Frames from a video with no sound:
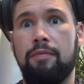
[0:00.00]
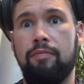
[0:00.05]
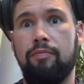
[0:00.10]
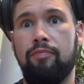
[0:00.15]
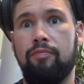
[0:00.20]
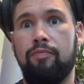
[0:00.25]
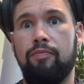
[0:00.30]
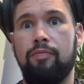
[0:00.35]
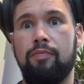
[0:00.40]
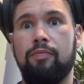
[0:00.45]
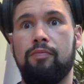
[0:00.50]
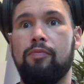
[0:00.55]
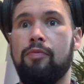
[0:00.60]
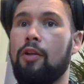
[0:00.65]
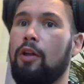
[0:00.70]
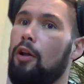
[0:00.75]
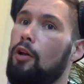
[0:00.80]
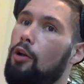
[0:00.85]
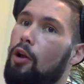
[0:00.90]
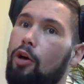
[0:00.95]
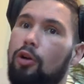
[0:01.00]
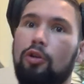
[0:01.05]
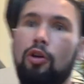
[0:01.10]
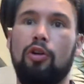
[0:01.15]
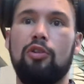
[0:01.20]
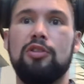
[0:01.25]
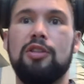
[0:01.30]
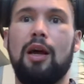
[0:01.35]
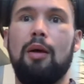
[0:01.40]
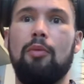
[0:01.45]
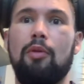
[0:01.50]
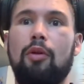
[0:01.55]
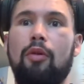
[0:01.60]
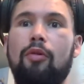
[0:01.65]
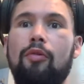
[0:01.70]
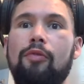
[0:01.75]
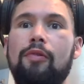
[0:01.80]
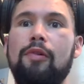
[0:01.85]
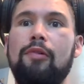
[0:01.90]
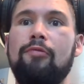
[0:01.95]
Okay. So why was
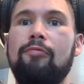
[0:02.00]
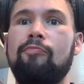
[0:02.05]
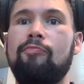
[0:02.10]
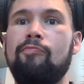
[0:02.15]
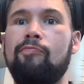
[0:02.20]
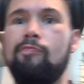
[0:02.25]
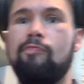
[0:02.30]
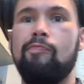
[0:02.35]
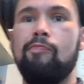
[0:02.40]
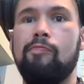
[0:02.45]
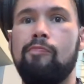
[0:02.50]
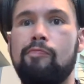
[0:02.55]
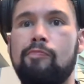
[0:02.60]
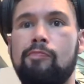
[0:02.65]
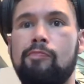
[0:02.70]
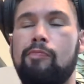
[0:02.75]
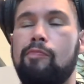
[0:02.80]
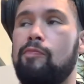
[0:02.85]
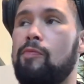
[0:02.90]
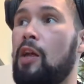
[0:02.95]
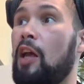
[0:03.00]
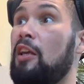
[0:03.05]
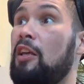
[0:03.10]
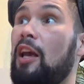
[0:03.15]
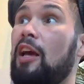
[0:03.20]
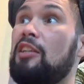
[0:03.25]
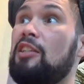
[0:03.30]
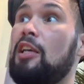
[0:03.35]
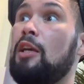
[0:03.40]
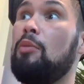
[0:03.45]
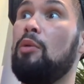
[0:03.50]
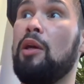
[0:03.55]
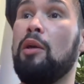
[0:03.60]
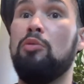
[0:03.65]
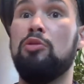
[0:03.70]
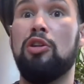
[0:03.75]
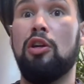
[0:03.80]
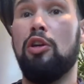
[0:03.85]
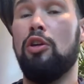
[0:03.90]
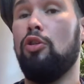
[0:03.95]
kind of on his come up? Yes, he
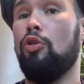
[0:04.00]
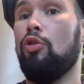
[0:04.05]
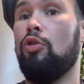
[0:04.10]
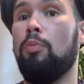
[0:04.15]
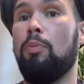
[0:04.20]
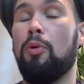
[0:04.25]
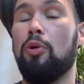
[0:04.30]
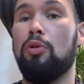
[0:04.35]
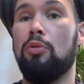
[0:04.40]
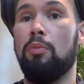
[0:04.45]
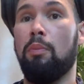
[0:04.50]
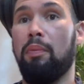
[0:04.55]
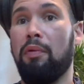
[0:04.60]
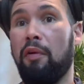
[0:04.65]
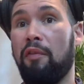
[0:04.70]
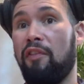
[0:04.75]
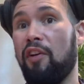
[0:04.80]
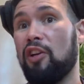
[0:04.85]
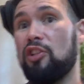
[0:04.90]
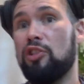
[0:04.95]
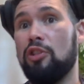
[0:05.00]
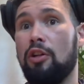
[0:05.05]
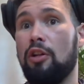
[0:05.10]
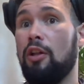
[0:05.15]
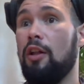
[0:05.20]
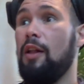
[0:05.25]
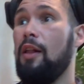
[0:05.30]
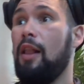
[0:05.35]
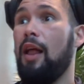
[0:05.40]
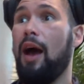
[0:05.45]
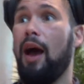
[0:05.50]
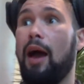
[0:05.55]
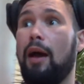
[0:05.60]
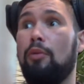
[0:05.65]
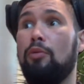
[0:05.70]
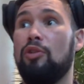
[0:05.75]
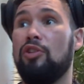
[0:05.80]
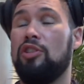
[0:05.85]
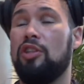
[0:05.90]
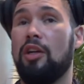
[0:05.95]
was a young budding professional. I
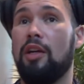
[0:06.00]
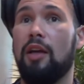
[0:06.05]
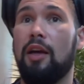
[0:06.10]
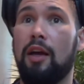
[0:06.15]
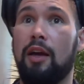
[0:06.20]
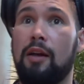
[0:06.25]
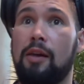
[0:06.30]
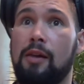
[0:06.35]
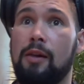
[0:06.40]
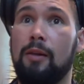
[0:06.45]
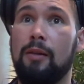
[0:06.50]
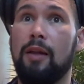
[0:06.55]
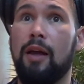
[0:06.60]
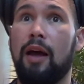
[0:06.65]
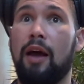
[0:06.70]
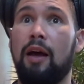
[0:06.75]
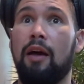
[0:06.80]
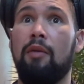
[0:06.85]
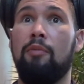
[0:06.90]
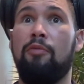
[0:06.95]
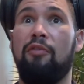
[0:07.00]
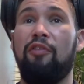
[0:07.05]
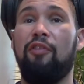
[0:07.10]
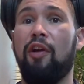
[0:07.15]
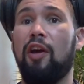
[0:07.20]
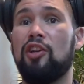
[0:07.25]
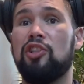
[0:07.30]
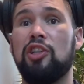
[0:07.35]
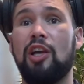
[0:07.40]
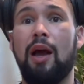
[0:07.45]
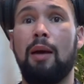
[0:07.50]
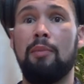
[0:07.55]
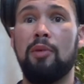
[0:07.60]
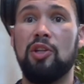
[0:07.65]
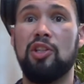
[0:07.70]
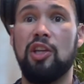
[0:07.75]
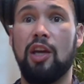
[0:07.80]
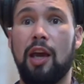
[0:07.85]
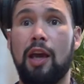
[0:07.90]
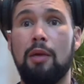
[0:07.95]
was a fresh
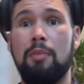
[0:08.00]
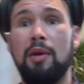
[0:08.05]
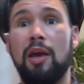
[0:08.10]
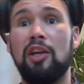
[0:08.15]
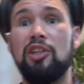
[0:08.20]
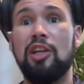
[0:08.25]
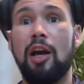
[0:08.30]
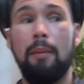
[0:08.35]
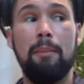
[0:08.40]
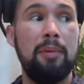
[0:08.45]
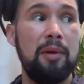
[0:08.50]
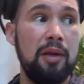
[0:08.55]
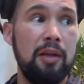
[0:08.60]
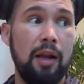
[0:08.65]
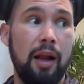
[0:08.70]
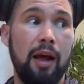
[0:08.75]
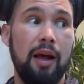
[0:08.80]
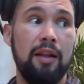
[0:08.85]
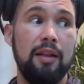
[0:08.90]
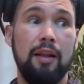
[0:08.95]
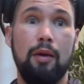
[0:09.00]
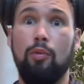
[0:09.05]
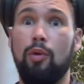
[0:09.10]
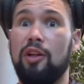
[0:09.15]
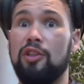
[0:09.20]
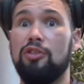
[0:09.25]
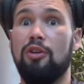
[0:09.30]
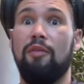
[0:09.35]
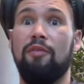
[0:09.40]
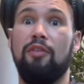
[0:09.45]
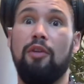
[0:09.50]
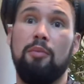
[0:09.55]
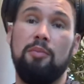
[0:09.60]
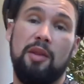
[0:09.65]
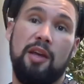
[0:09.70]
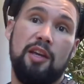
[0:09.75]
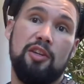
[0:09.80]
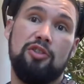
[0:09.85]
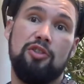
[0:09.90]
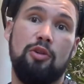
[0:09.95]
amateur ABA champion, and it went on from
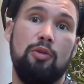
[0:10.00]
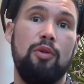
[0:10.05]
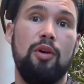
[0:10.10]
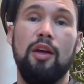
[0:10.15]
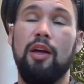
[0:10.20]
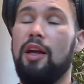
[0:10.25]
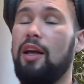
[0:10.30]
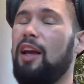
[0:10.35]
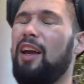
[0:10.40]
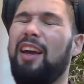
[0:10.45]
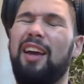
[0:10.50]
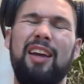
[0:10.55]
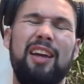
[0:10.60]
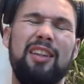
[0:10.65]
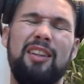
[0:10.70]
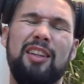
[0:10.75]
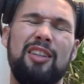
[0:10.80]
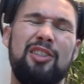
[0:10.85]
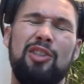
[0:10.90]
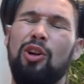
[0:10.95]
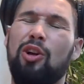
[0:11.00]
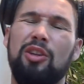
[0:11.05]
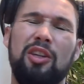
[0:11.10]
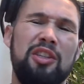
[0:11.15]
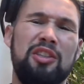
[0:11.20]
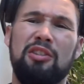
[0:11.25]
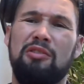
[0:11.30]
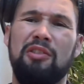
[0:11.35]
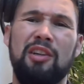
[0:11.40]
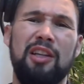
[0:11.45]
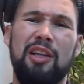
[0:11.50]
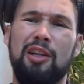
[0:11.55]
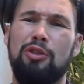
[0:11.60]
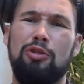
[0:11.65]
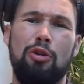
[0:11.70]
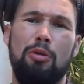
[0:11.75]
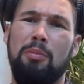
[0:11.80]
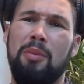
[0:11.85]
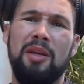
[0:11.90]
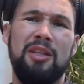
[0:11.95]
there. So it's nothing to read
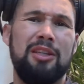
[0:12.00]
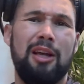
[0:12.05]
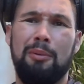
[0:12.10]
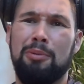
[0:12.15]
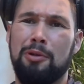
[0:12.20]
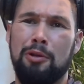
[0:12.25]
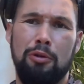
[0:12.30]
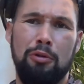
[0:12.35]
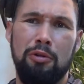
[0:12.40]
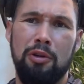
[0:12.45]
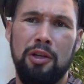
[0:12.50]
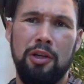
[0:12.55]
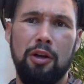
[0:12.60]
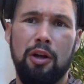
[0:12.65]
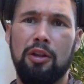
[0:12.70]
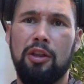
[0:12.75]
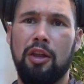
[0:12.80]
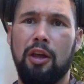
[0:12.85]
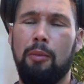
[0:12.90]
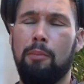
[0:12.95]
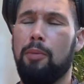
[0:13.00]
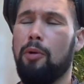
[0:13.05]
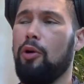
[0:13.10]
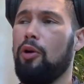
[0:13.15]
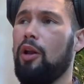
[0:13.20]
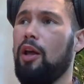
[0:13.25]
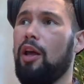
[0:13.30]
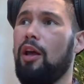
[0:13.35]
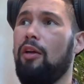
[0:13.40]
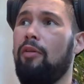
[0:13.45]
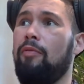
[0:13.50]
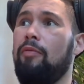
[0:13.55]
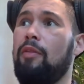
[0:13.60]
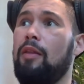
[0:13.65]
into. It means absolutely nothing. But the